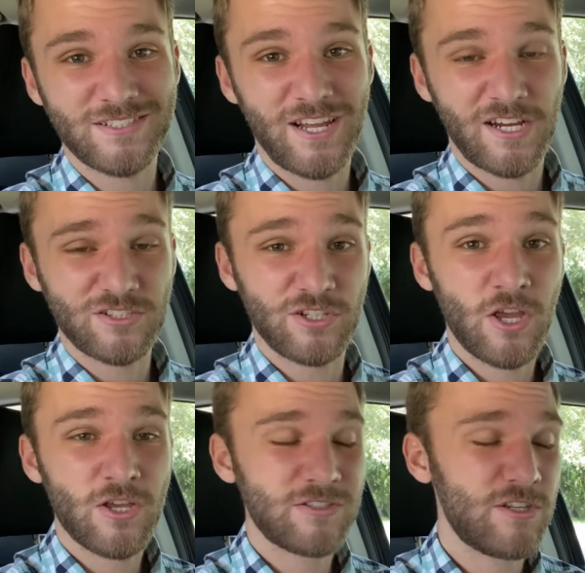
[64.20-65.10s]
to actually
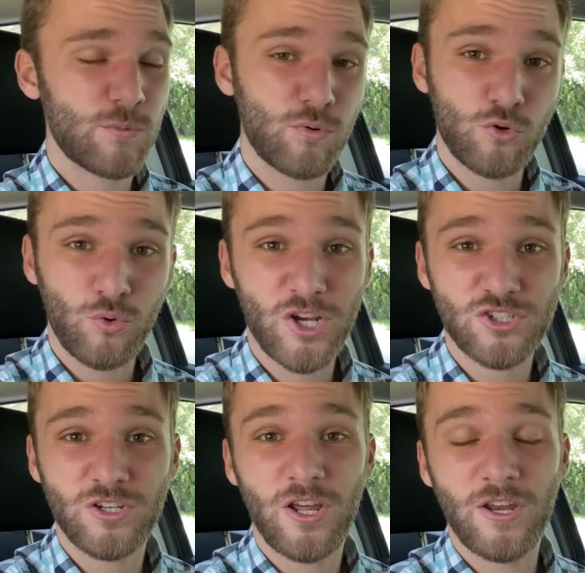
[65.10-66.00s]
see the
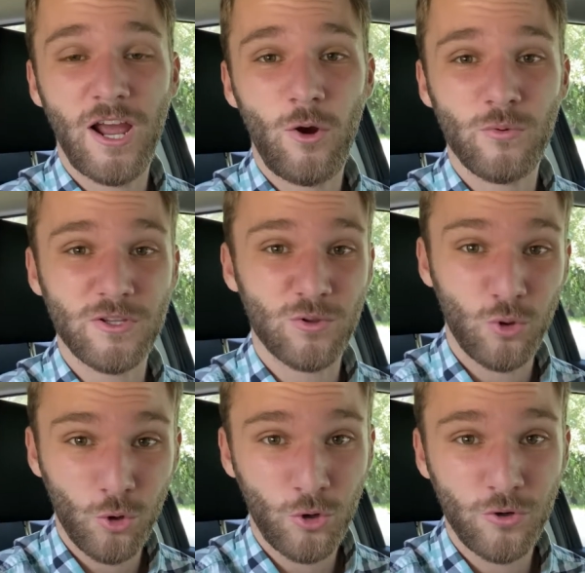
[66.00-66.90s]
progression and how we
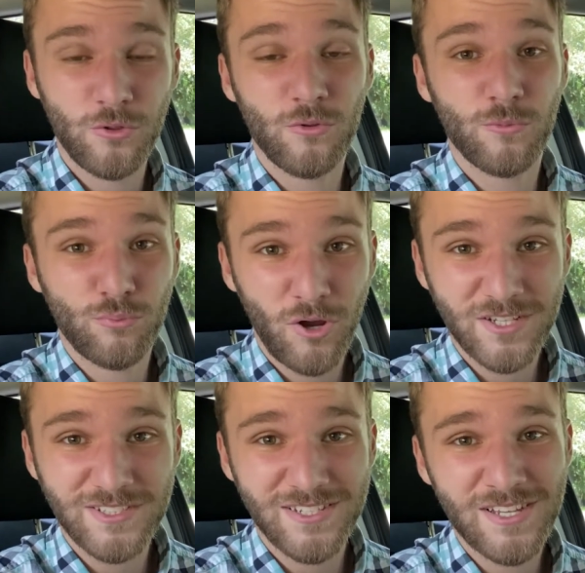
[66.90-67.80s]
learn through the
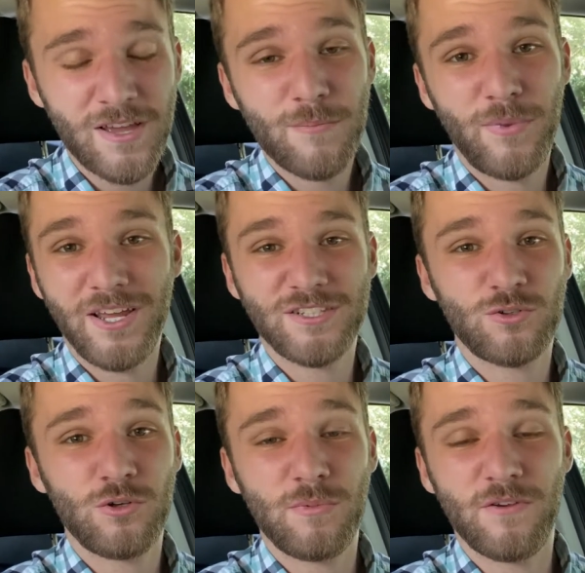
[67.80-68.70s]
process, but it's it's
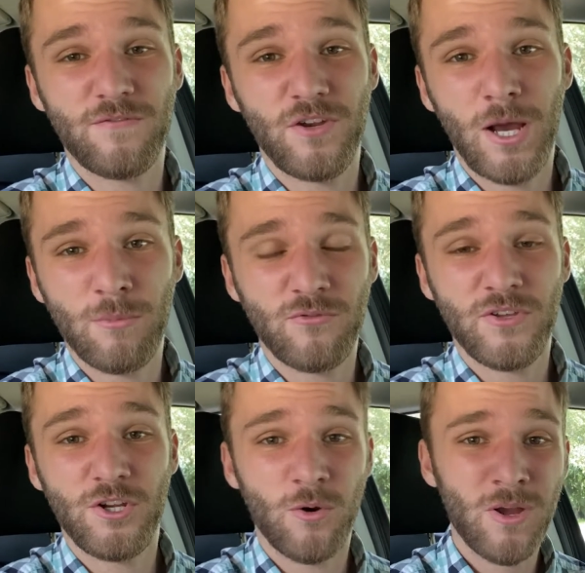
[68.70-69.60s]
going to be a phenomenal
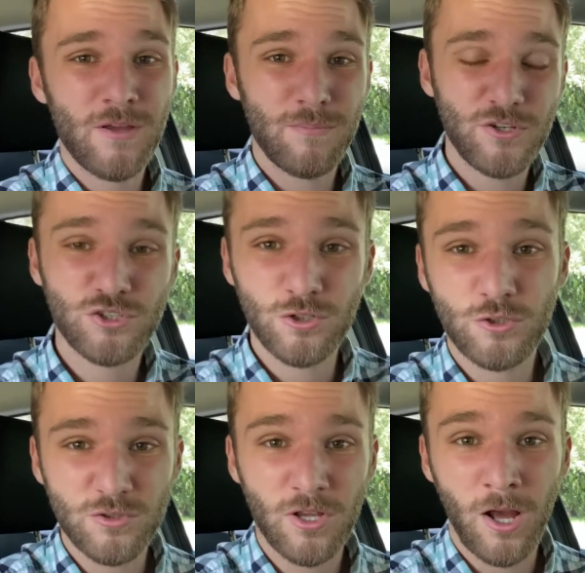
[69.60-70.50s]
video. Be sure
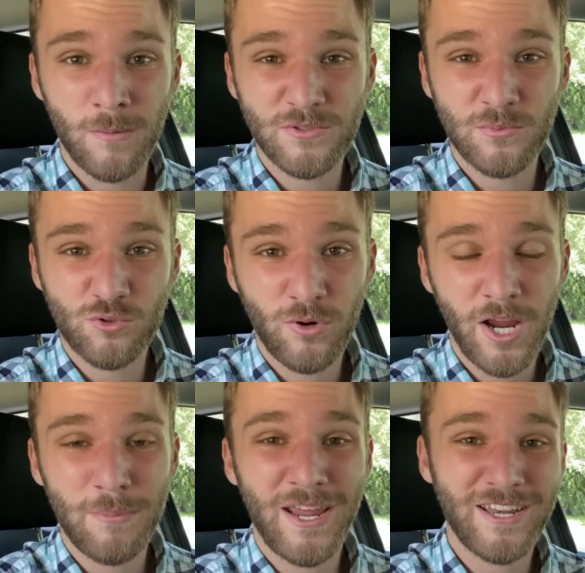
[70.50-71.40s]
to um,
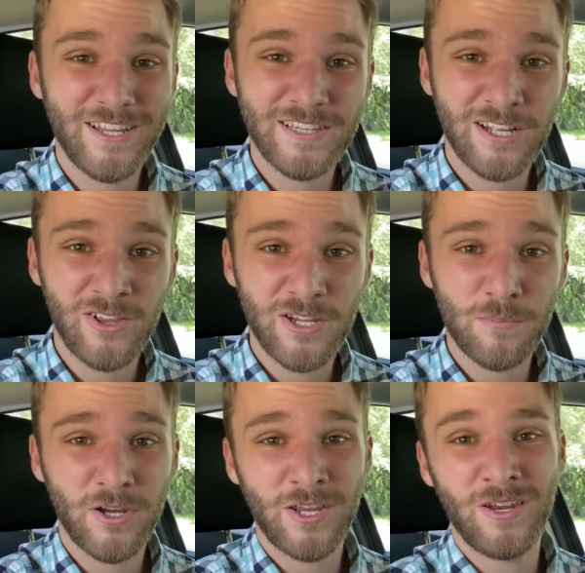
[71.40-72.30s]
subscribe and hit that like
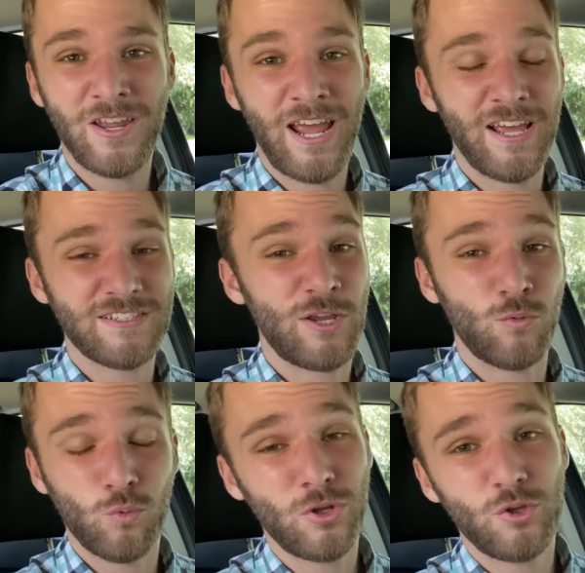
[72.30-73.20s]
button as it
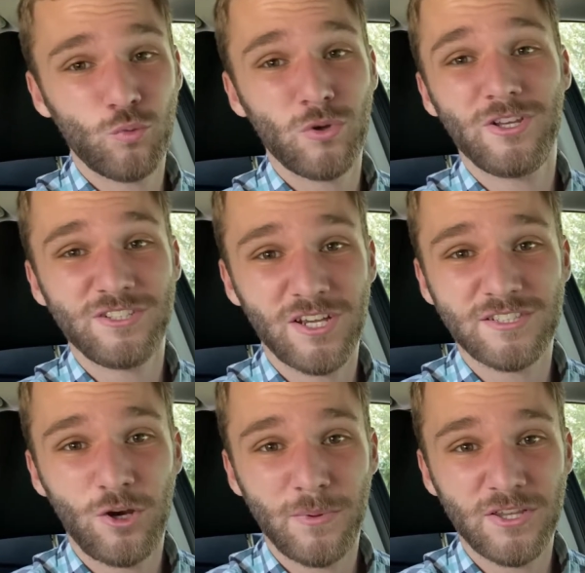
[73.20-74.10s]
really, really does
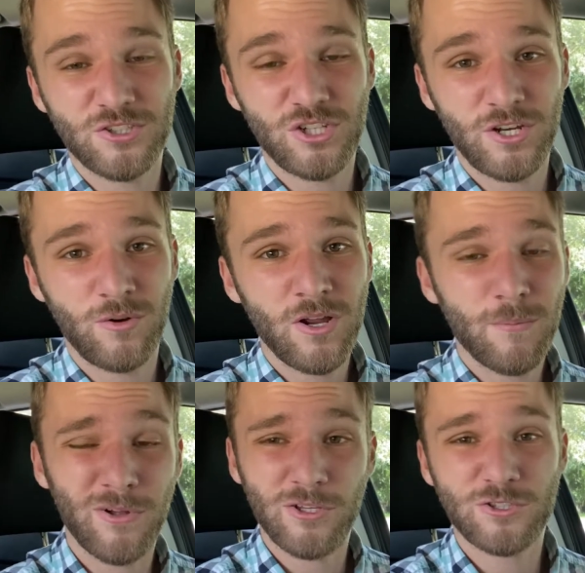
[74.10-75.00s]
help out the channel.
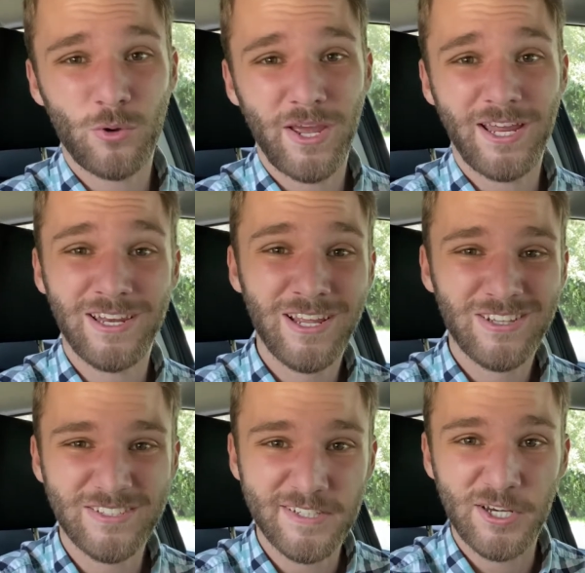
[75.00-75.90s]
But let's go ahead,
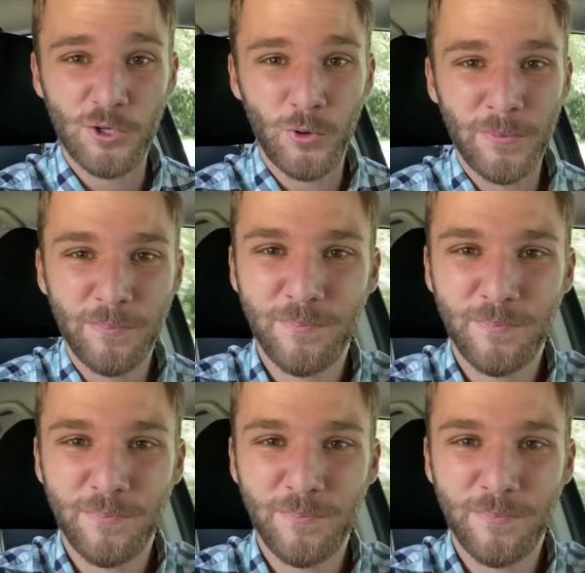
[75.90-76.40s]
let's get into it.